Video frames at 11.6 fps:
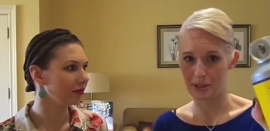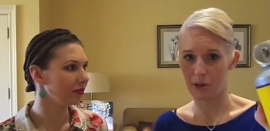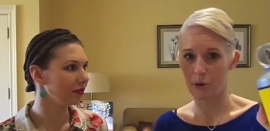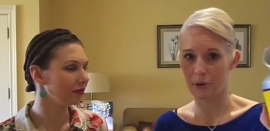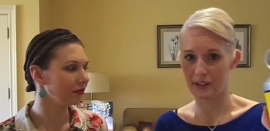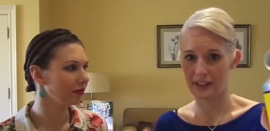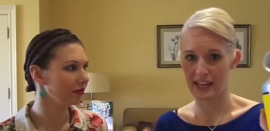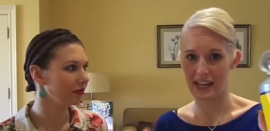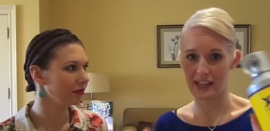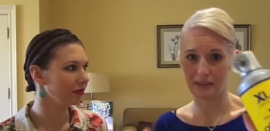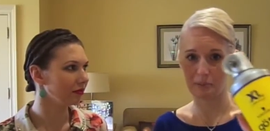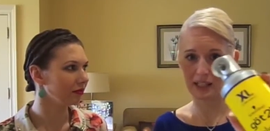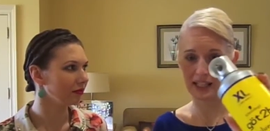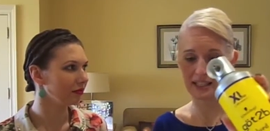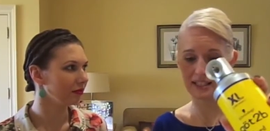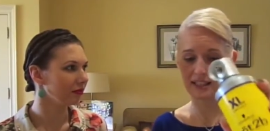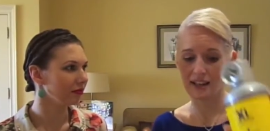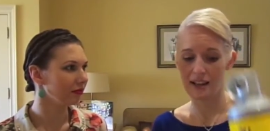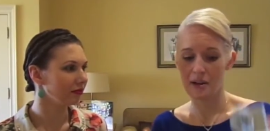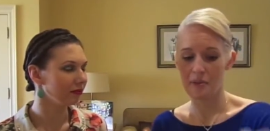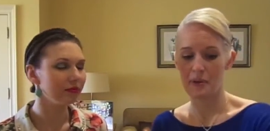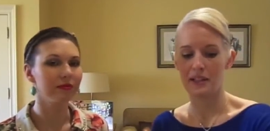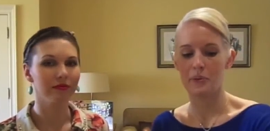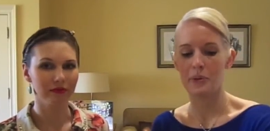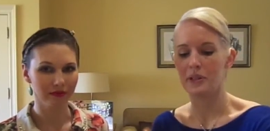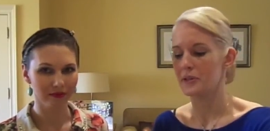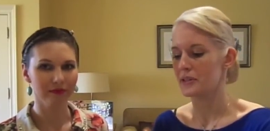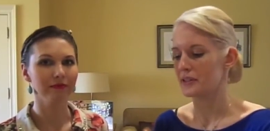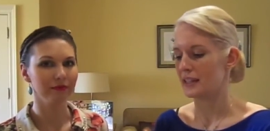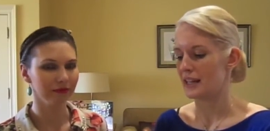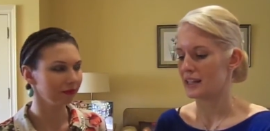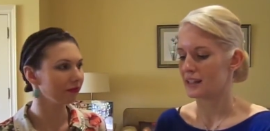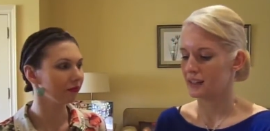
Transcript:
Speaker 1: hold the hair in place. But we also like